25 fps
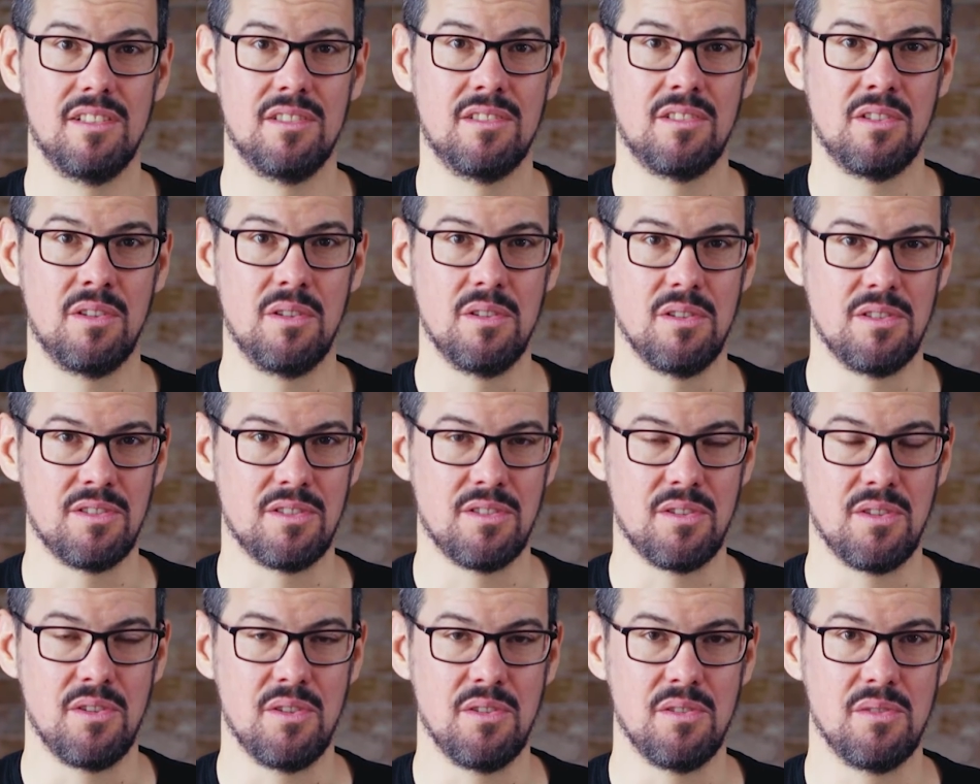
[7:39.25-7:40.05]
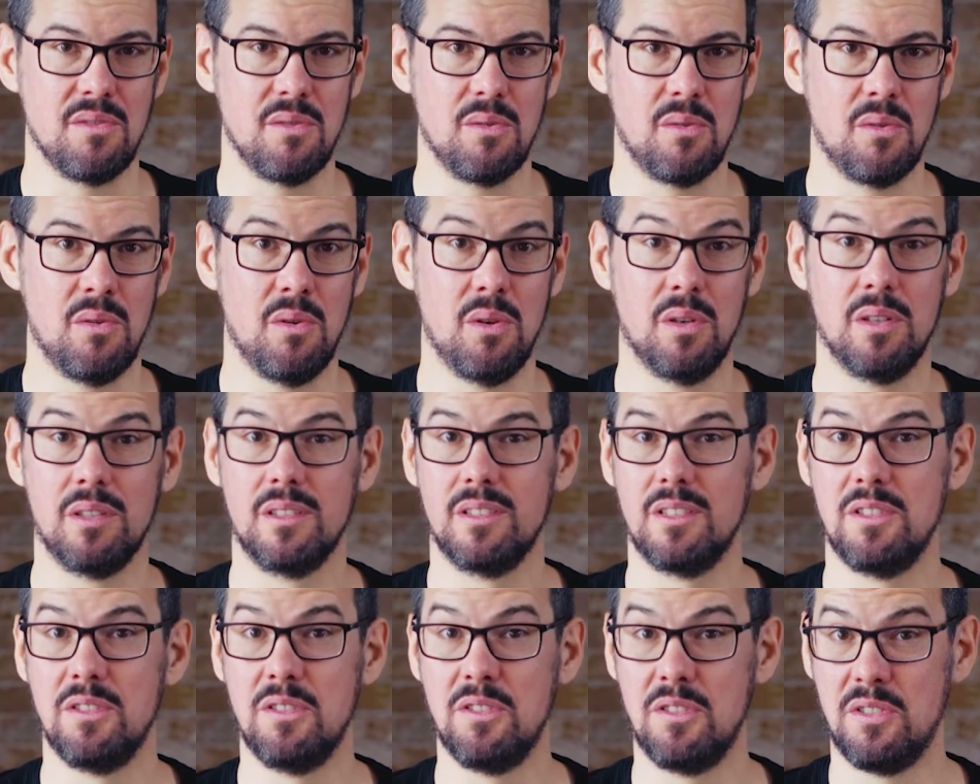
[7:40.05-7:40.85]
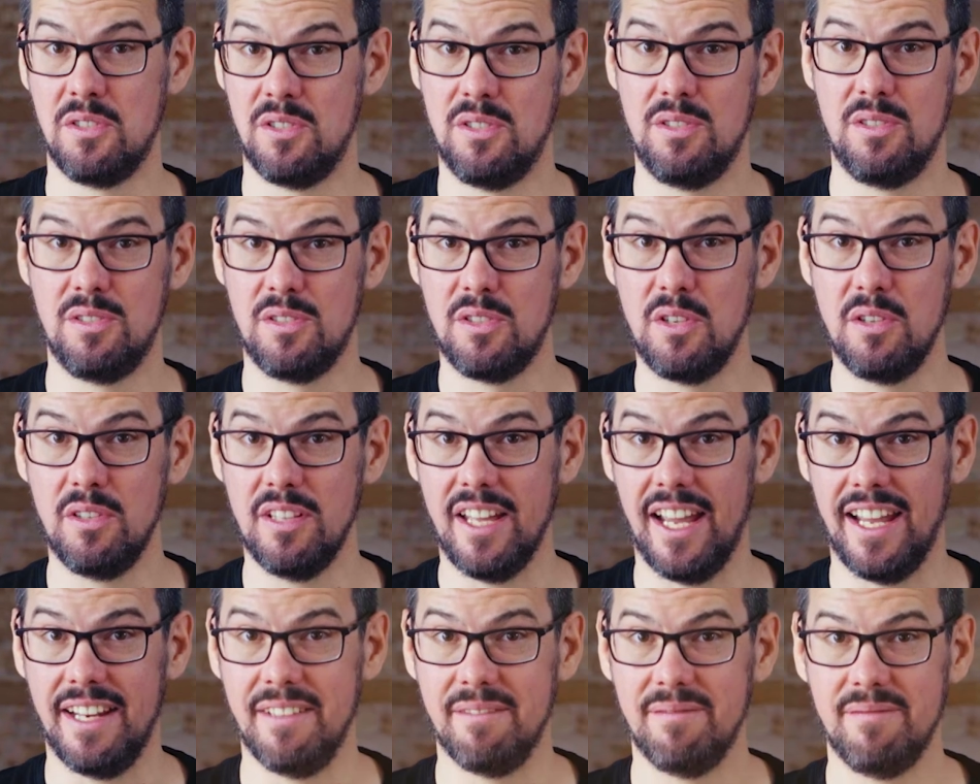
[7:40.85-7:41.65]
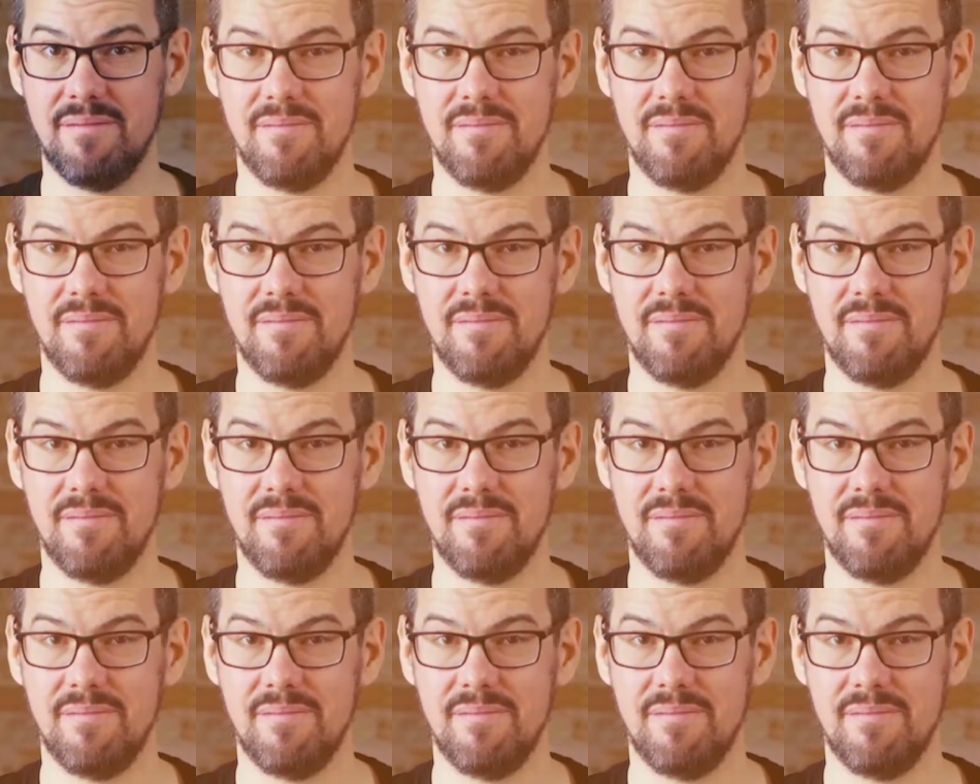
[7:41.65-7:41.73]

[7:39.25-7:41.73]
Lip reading: too soon or too late.